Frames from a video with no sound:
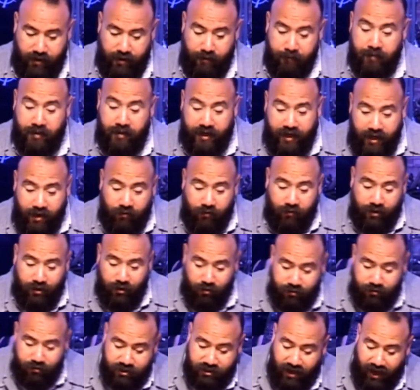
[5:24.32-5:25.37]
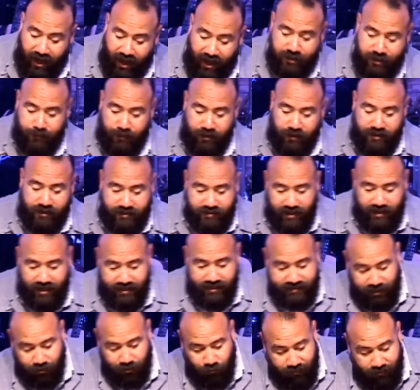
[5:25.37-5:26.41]
But here in Luke's gospel, it
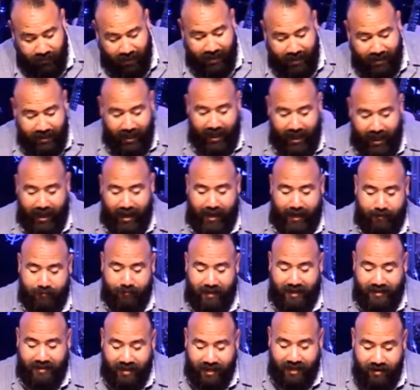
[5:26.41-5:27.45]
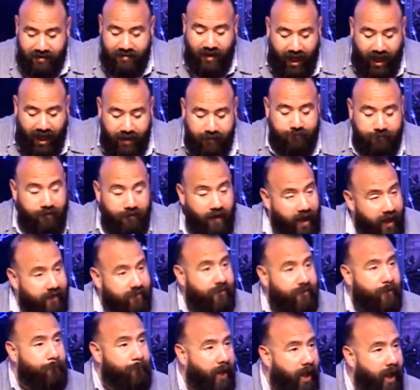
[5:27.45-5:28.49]
says that when they came, they did not find
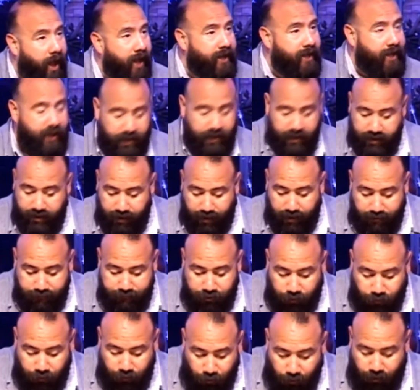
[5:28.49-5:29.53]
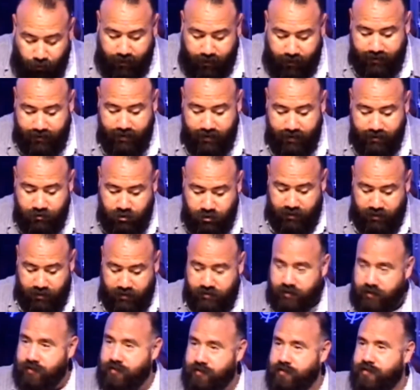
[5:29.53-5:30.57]
the body of the Lord
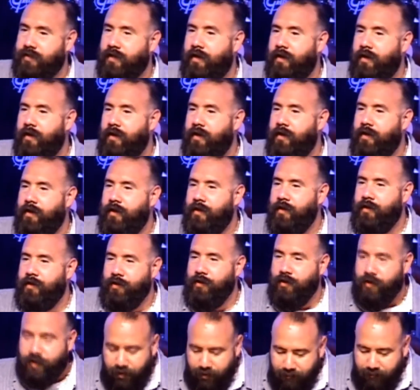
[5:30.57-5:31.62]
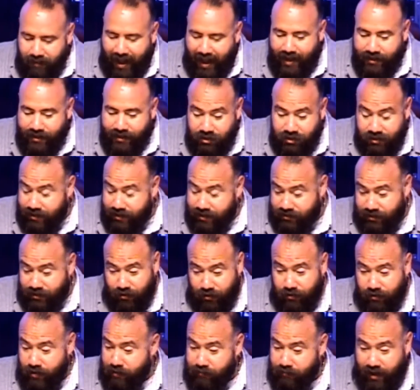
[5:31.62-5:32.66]
Jesus. You could imagine as
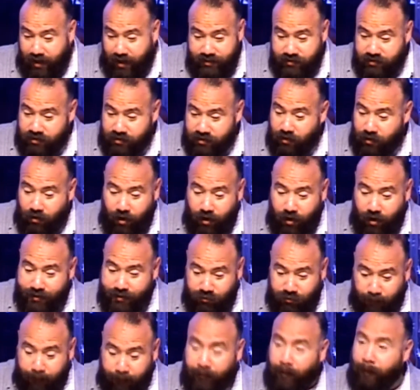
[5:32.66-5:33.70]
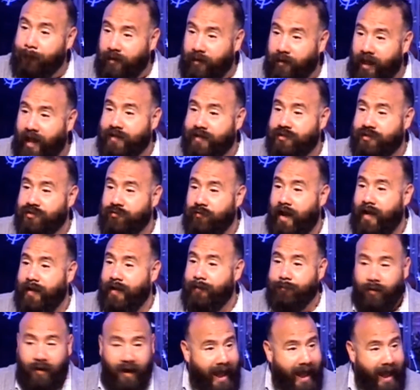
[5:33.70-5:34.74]
their minds and their hearts were perplexed,
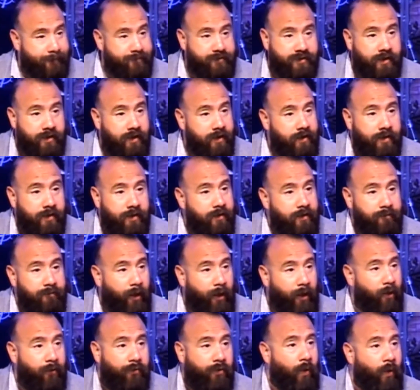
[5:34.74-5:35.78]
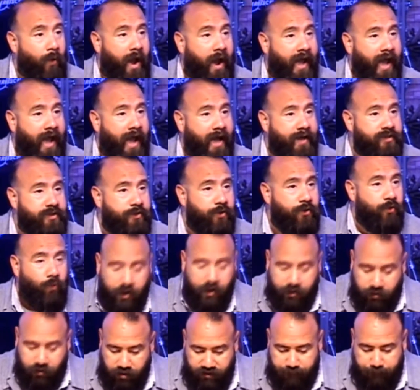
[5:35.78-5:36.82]
right? Perhaps blown away as to
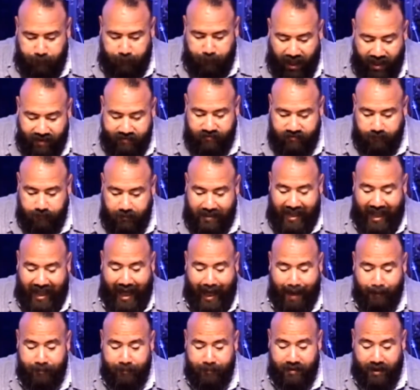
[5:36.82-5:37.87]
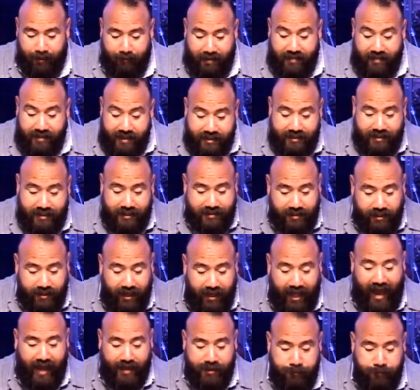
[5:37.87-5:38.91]
what could have possibly happened. I mean, this is the
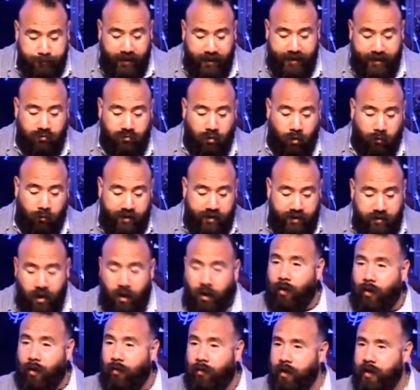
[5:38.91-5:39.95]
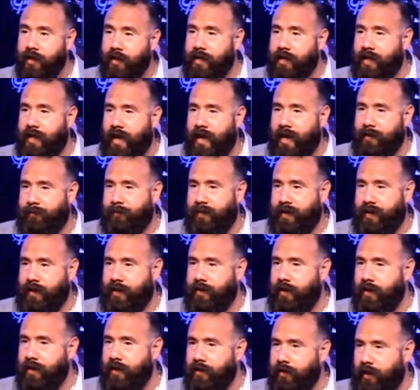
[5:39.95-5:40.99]
last place where we know he had
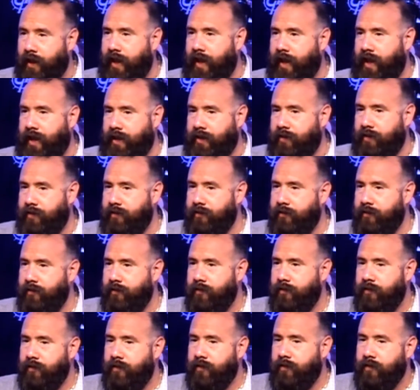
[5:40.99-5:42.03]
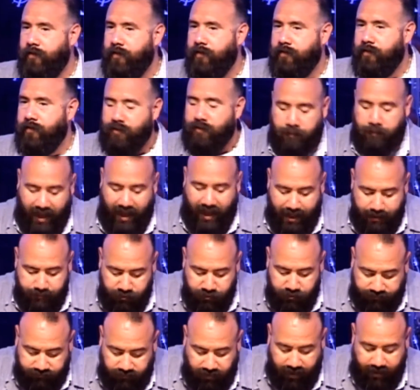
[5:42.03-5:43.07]
been laid. The
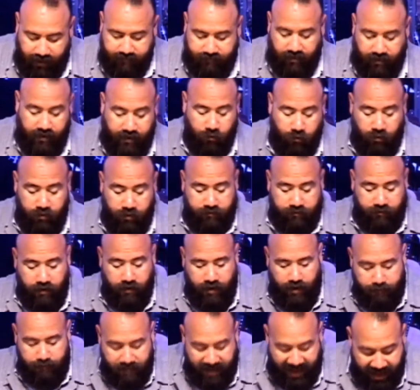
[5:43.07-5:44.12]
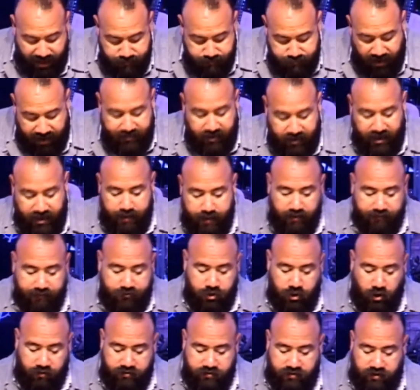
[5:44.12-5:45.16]
Bible says that it was a man by the name of
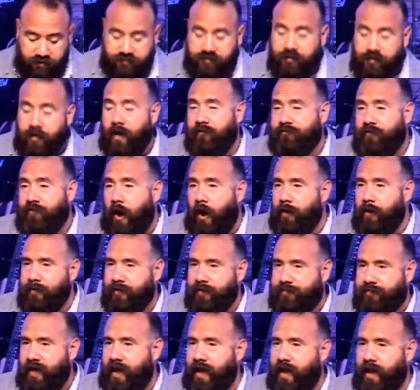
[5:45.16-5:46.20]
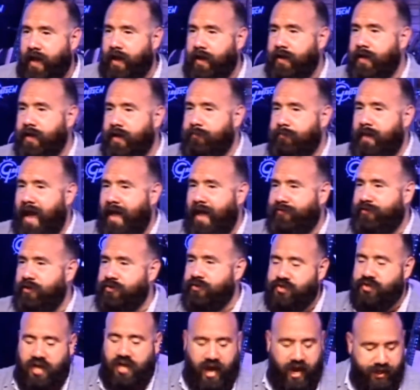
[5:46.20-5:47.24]
Joseph of Arimathea in
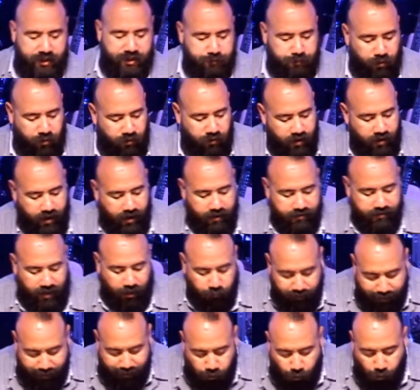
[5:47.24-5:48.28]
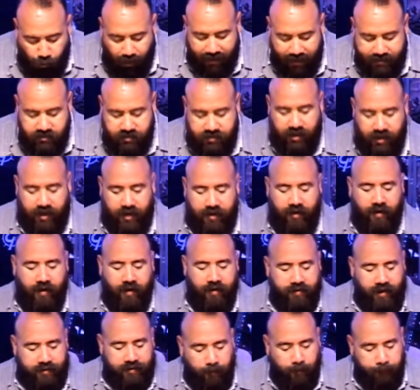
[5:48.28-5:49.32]
Matthew's gospel that requested
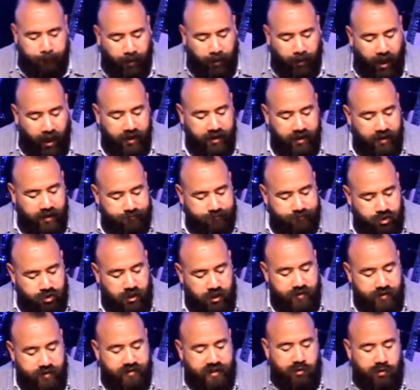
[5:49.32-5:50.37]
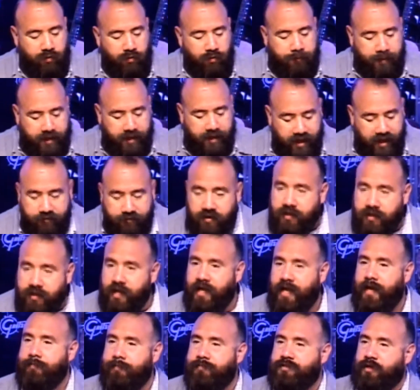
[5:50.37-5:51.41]
that the body of Jesus would be given to
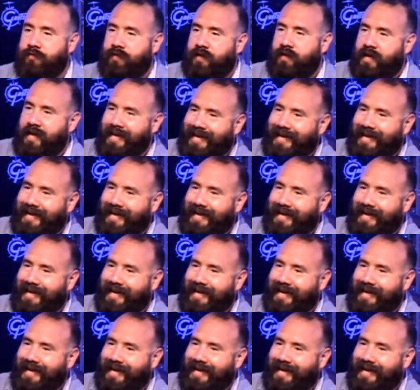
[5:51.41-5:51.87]
him so that he